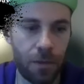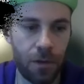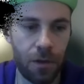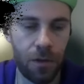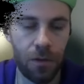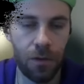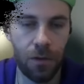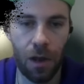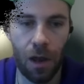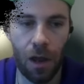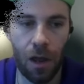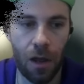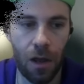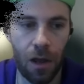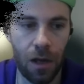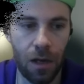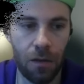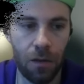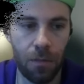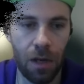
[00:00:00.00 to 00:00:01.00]
common
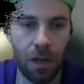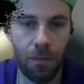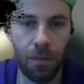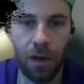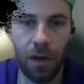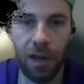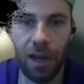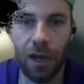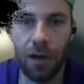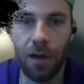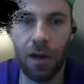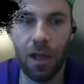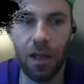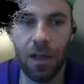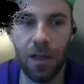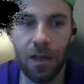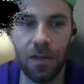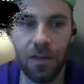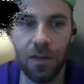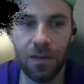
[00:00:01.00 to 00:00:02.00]
in my area
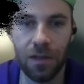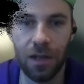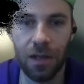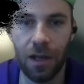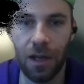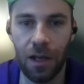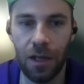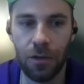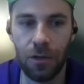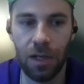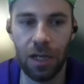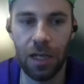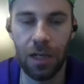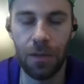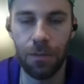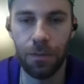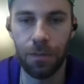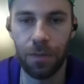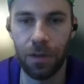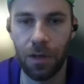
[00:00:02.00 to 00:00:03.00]
is you
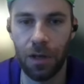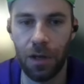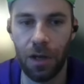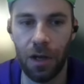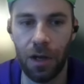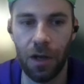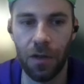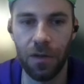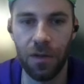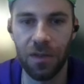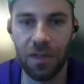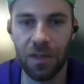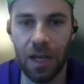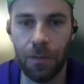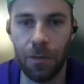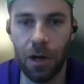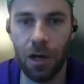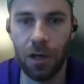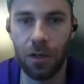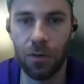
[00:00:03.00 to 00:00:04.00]
keep the
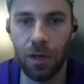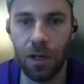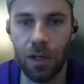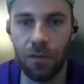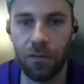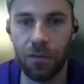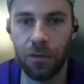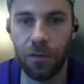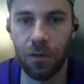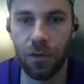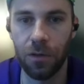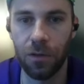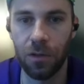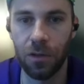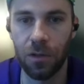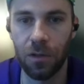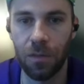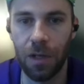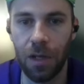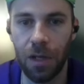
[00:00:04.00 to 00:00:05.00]
same heart rate for
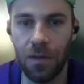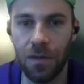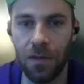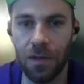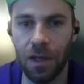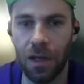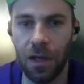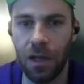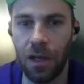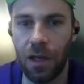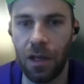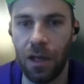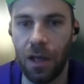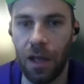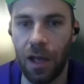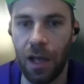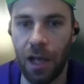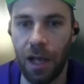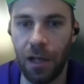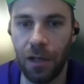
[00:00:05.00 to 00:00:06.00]
30 minutes,
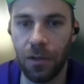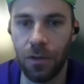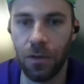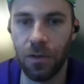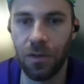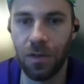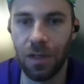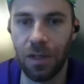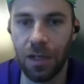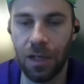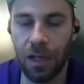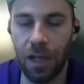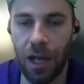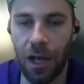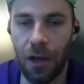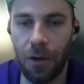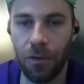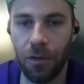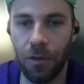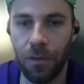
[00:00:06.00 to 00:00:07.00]
and you see
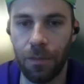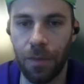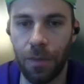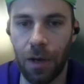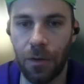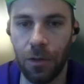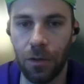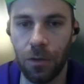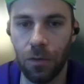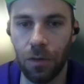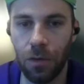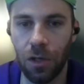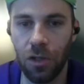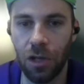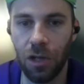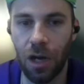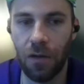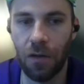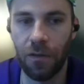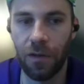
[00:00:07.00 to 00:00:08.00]
how the power to
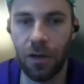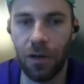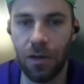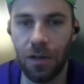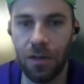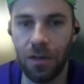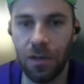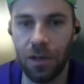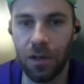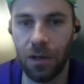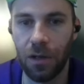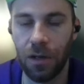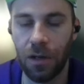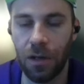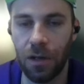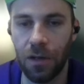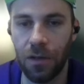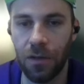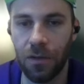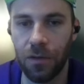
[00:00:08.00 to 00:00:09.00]
HR varies.
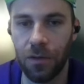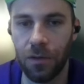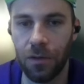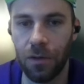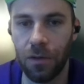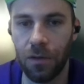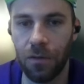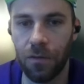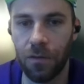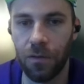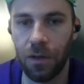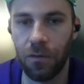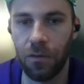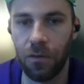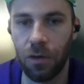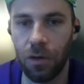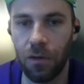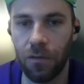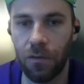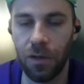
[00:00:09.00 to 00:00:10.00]
So if
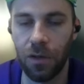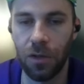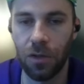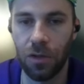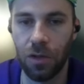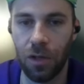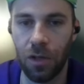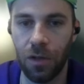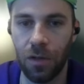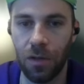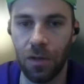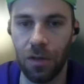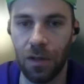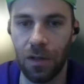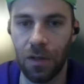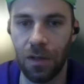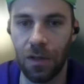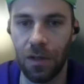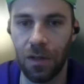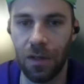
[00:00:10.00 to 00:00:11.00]
you're efficient
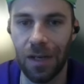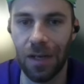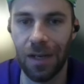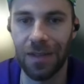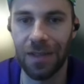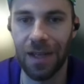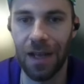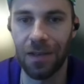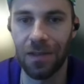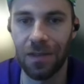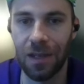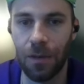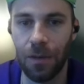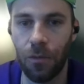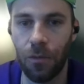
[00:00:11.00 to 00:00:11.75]
the exact